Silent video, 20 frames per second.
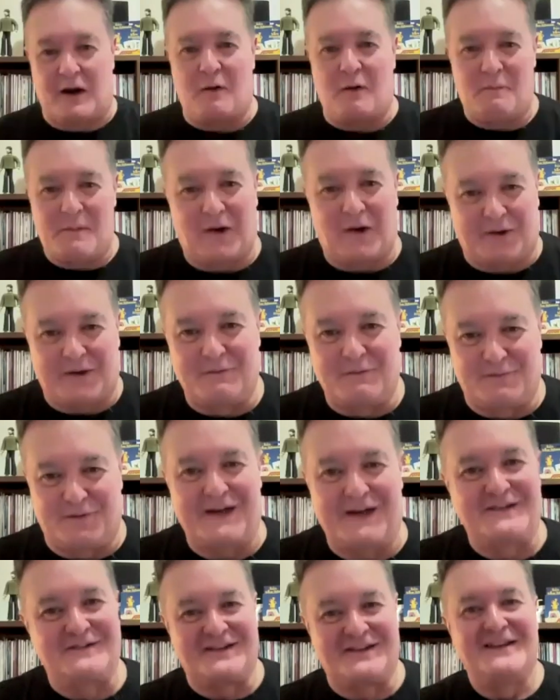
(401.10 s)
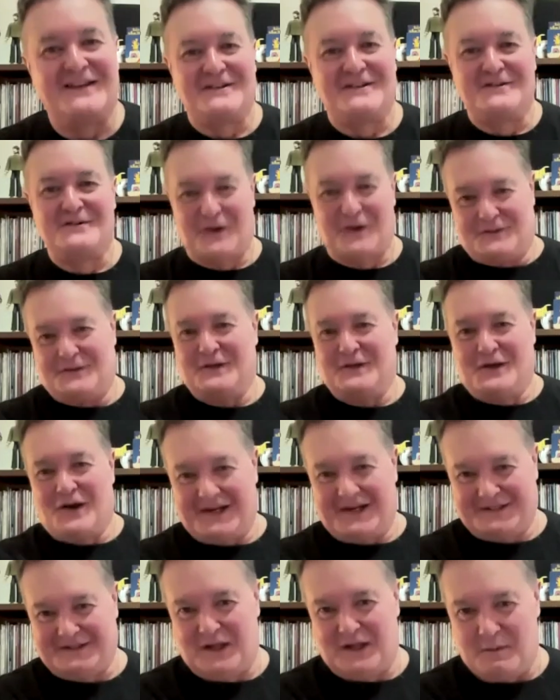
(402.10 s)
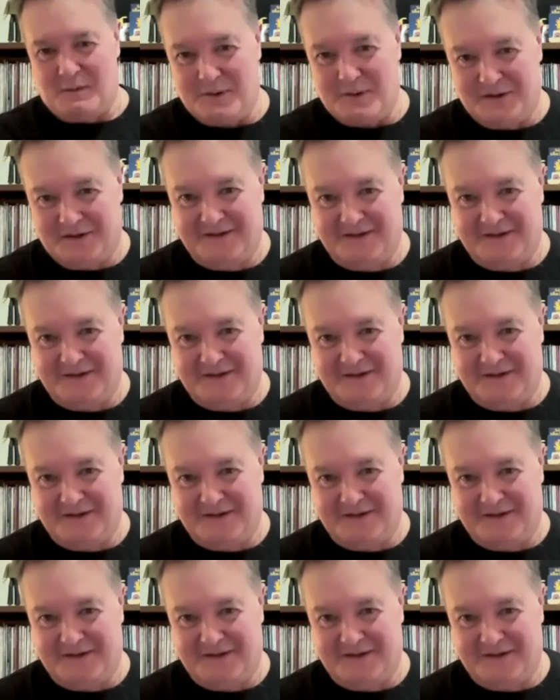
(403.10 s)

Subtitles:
our American friends, not the nightclub.